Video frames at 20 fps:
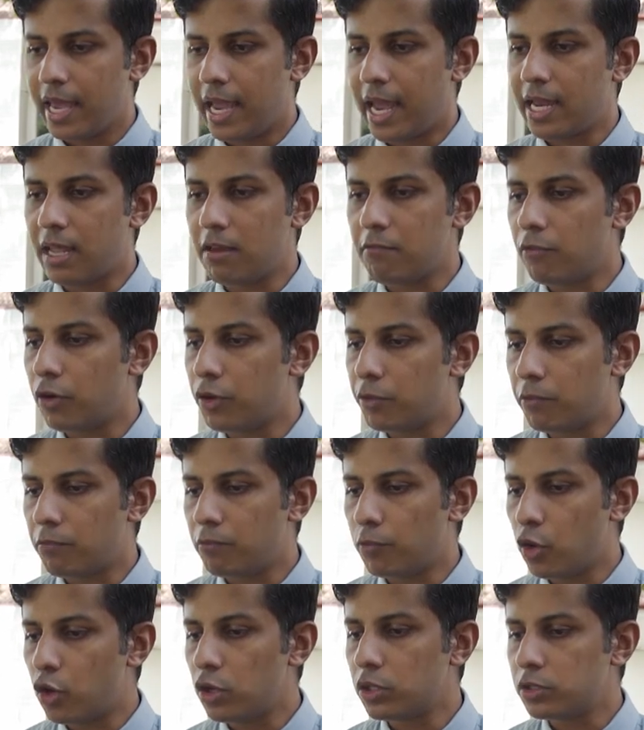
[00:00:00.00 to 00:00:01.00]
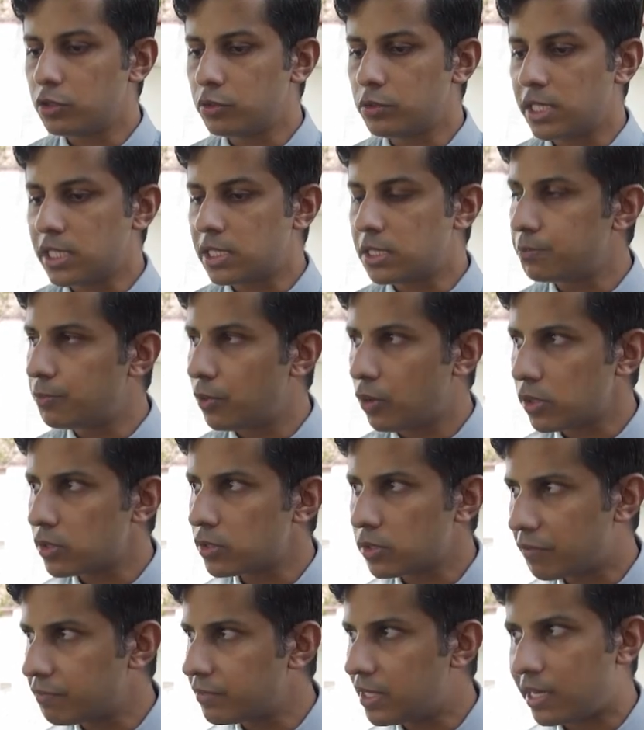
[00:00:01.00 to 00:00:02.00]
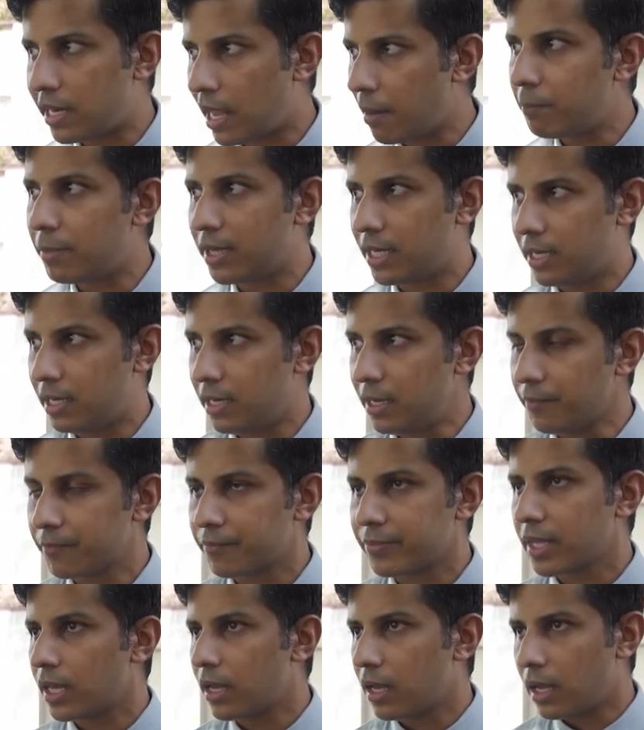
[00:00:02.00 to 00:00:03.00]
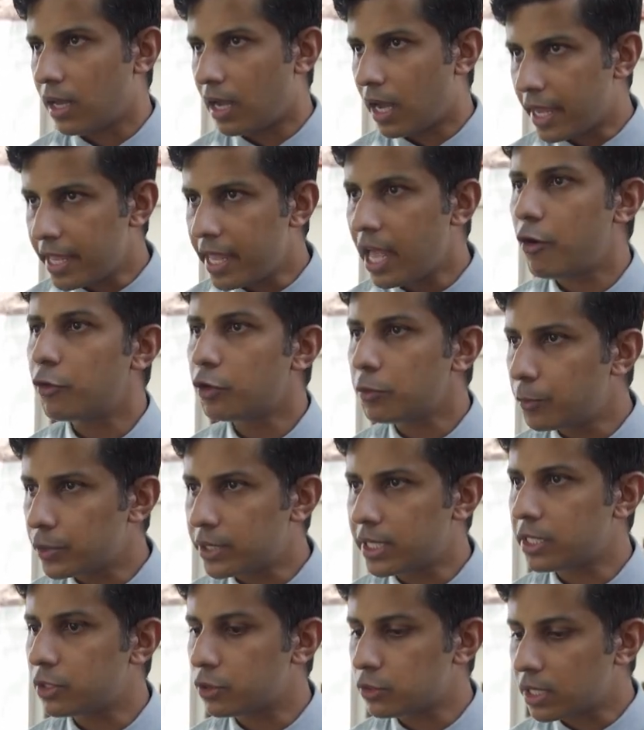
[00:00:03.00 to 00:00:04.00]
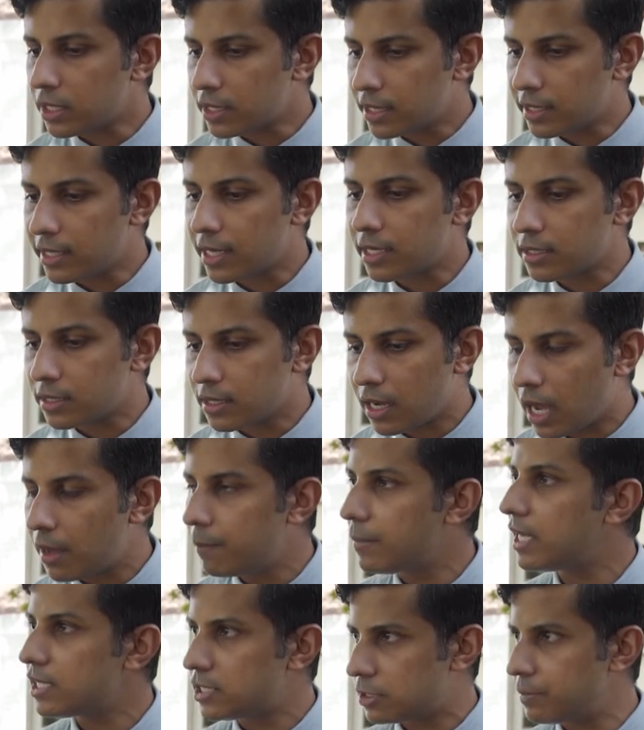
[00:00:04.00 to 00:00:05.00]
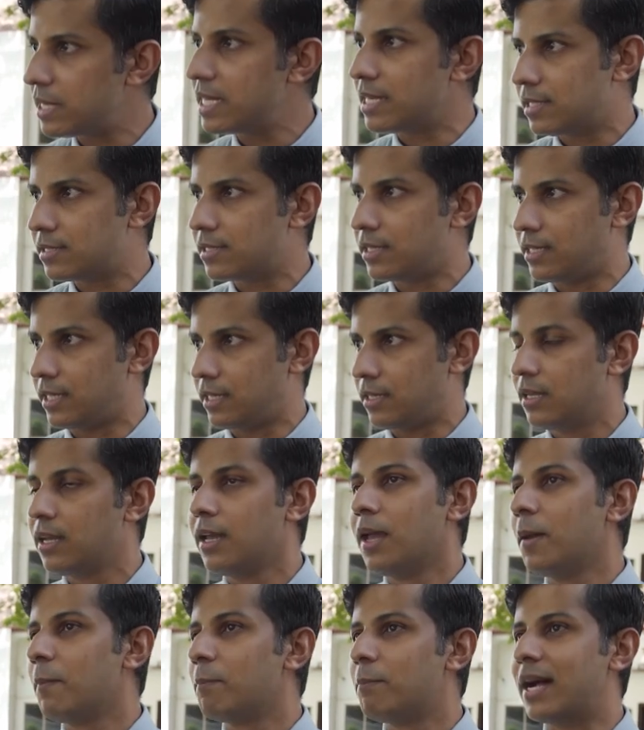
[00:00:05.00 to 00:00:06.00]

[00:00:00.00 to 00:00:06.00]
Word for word: and I want, want to dispose of the wrapper, mm-hmm. I have to put it to the correct garbage bin, isn't it? Right.